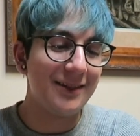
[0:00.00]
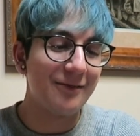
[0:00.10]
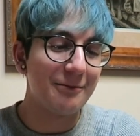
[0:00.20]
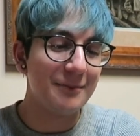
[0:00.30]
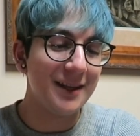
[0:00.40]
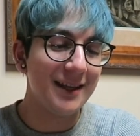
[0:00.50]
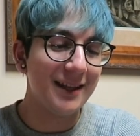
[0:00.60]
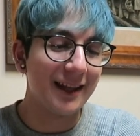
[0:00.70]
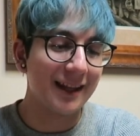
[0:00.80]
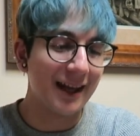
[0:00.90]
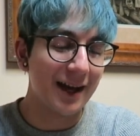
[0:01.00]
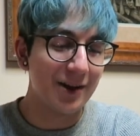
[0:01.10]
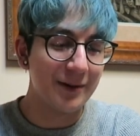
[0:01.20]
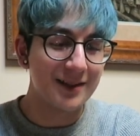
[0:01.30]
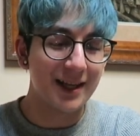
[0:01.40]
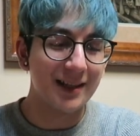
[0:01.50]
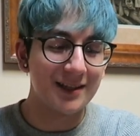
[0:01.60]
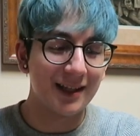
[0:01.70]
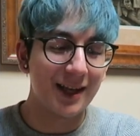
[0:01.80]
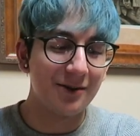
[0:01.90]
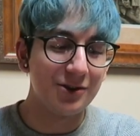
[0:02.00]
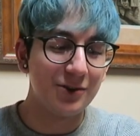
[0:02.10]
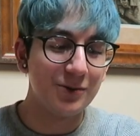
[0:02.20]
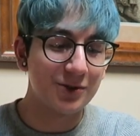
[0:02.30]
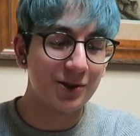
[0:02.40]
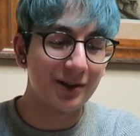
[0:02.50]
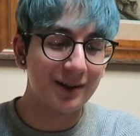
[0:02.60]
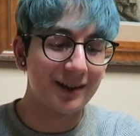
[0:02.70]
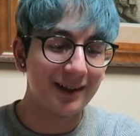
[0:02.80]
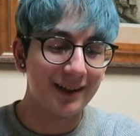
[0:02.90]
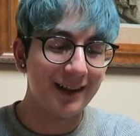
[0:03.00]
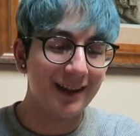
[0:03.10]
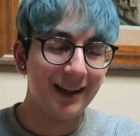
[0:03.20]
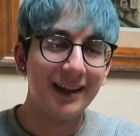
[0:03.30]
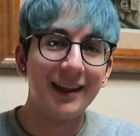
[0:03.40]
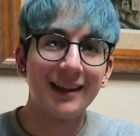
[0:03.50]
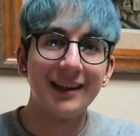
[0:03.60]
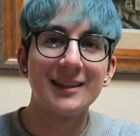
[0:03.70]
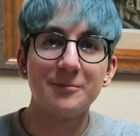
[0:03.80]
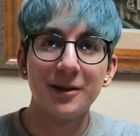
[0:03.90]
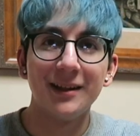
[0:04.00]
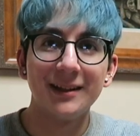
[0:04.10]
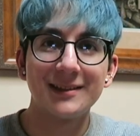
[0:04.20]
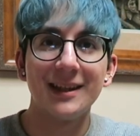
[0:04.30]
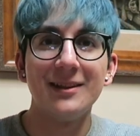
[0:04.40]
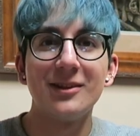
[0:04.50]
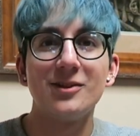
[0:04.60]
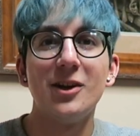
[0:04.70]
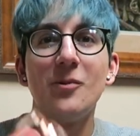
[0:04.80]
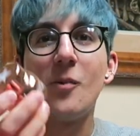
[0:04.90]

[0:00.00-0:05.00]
for me, like I always take into account user like experience, and there's no